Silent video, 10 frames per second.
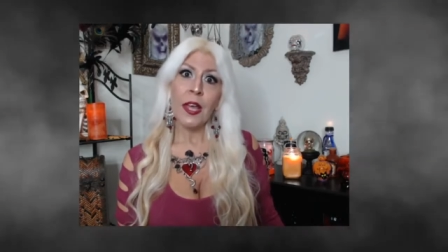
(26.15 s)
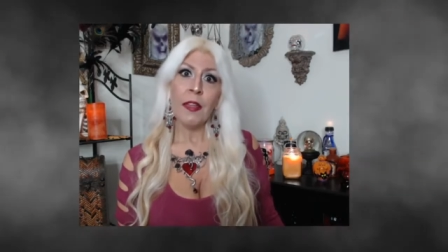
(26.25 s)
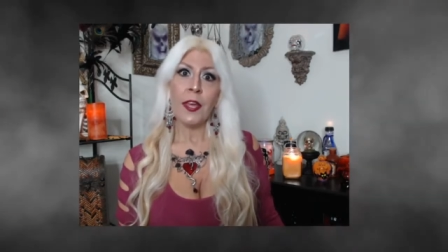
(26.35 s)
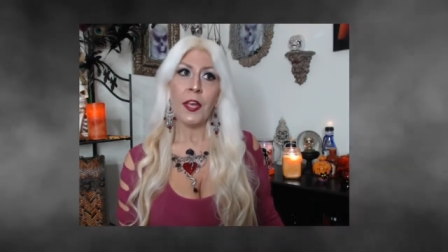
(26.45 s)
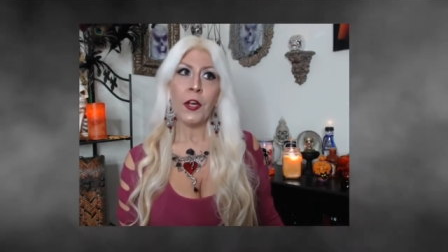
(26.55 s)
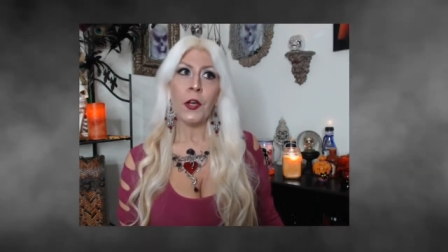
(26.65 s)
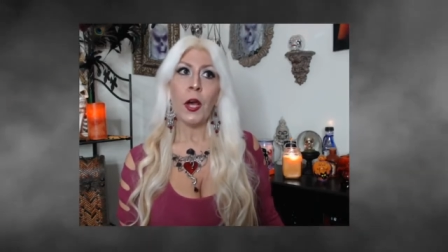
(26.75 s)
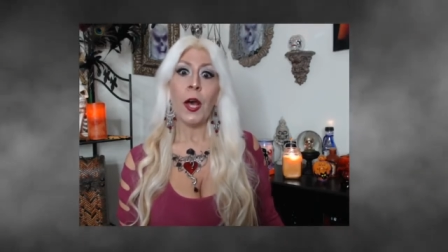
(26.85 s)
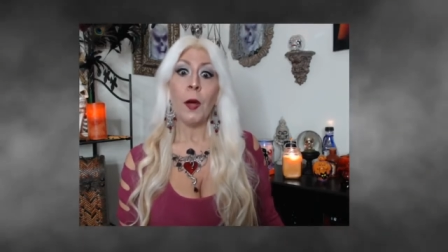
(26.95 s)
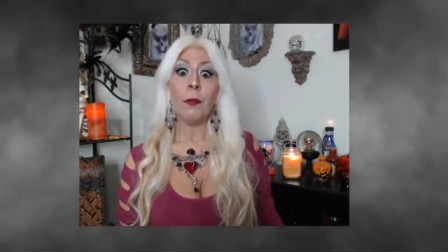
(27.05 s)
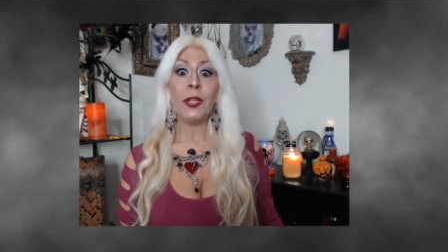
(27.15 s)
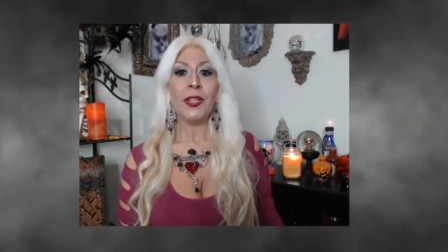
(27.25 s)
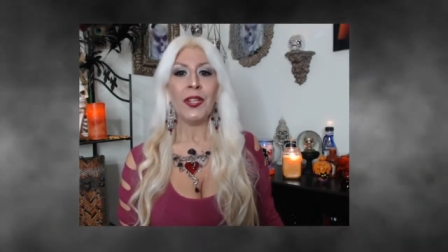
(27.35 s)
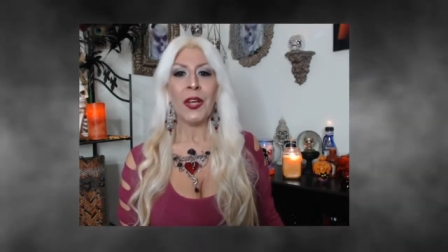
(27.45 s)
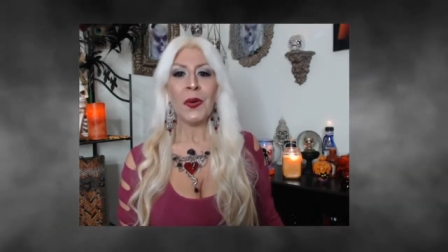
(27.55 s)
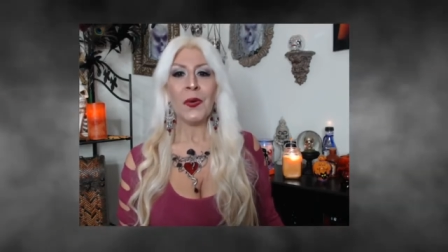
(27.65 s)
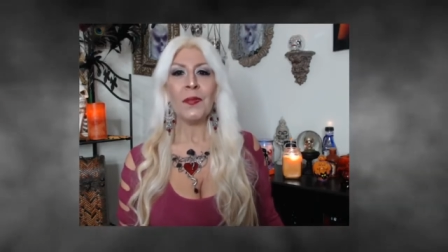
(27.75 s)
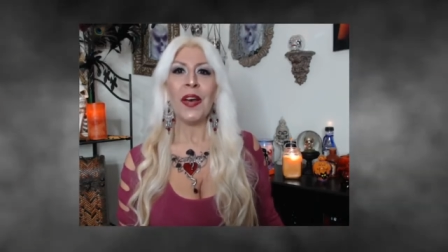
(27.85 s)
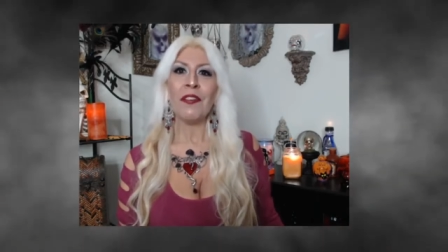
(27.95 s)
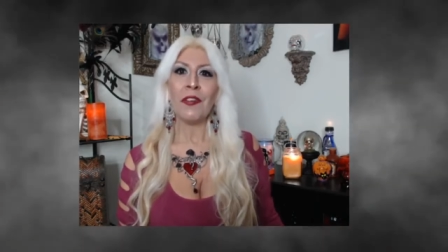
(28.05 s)
They're uh, below
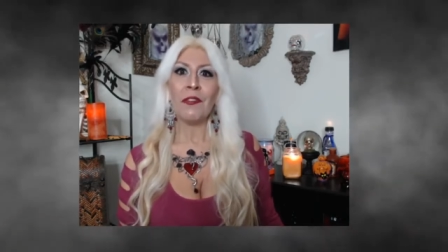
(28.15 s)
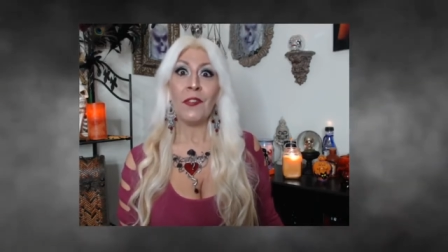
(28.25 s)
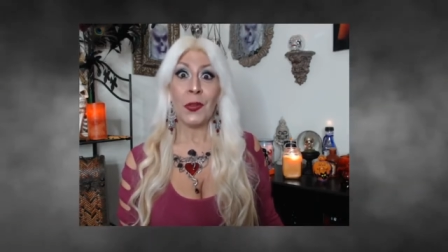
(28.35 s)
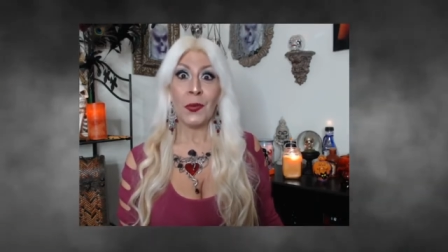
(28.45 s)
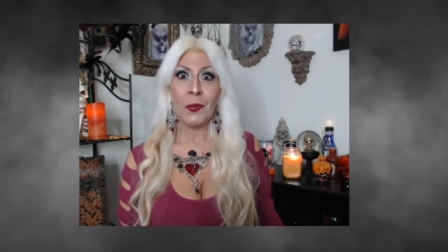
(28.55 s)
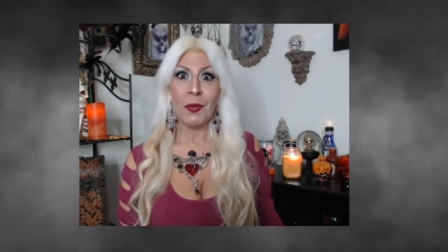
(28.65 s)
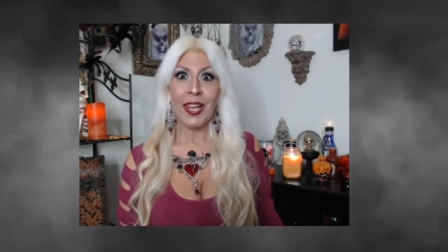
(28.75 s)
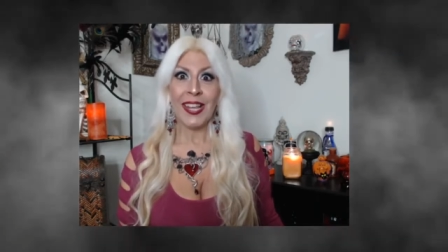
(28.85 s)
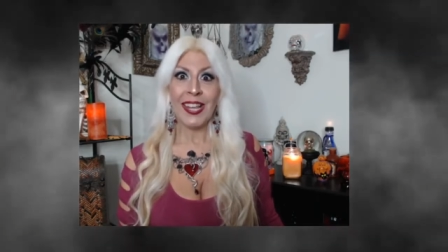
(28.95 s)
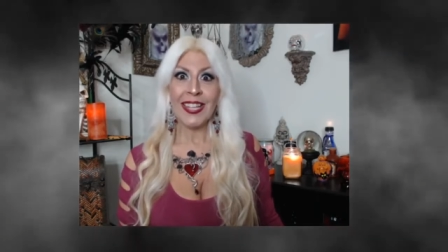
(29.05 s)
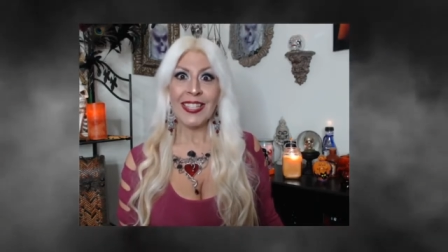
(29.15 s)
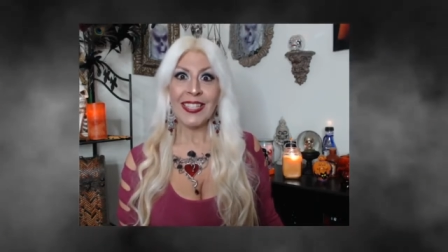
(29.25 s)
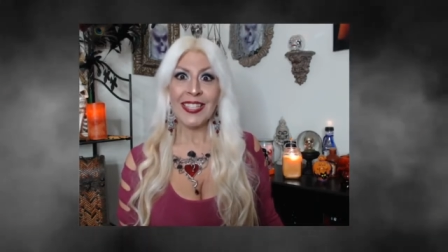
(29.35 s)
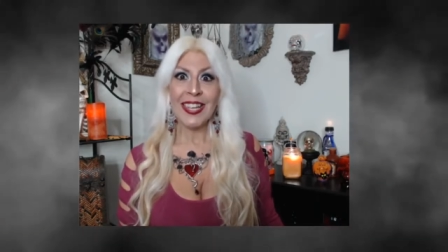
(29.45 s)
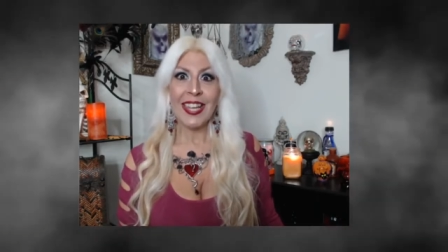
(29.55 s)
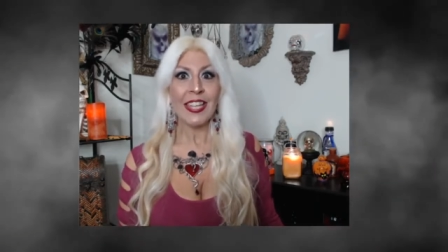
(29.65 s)
my review playlist.